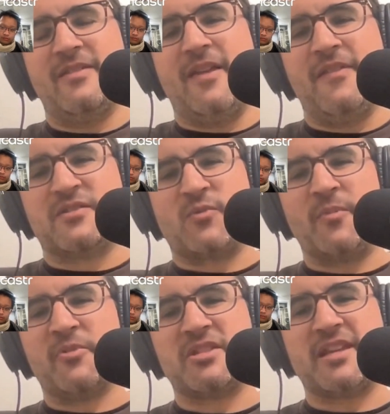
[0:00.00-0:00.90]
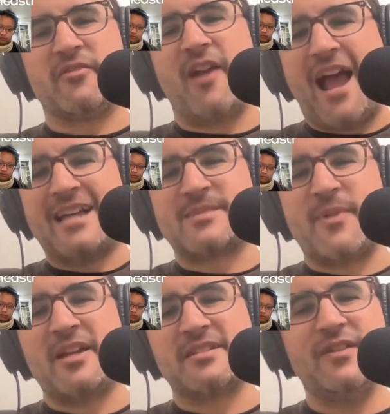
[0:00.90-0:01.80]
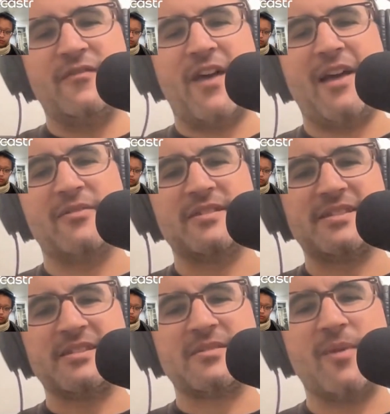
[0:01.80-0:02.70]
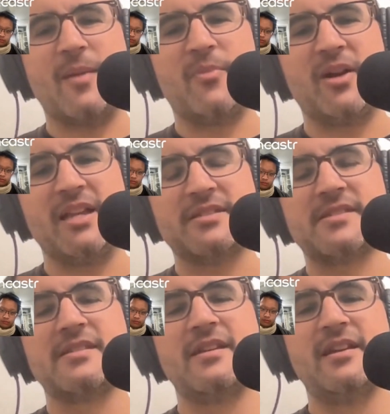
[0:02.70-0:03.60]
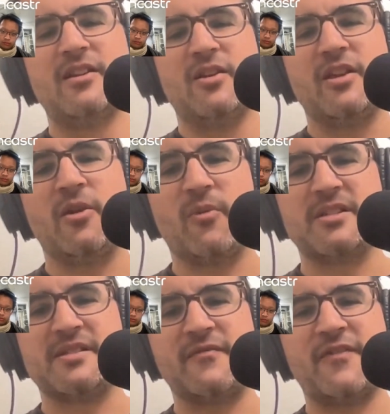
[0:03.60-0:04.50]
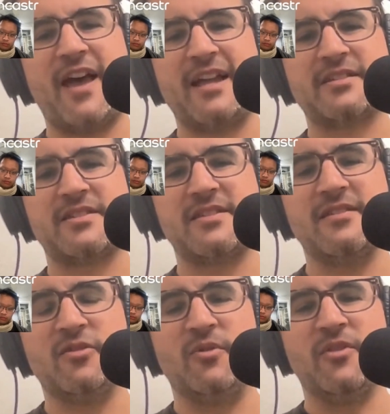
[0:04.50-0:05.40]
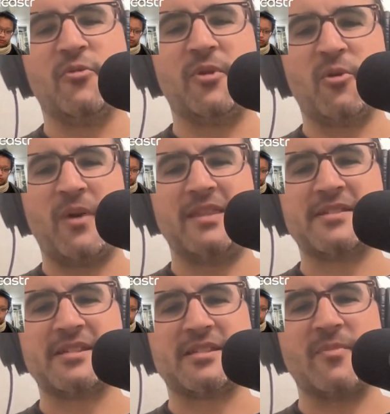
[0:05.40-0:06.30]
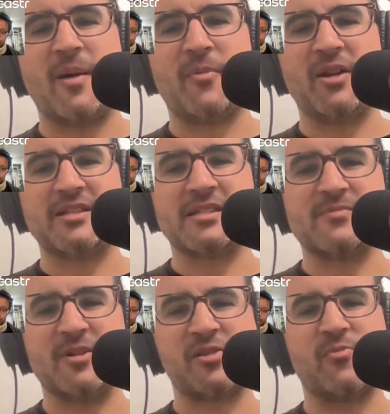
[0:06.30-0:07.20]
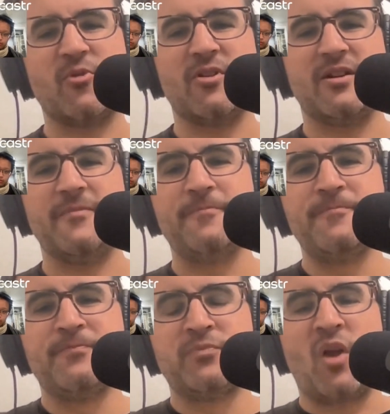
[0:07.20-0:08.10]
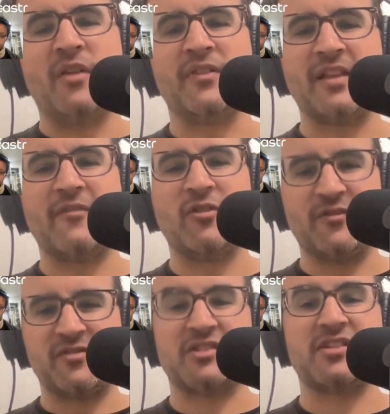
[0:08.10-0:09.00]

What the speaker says: this one particular aspect of how the system operates, whereas in fact the real way the system operates is much more on the level of just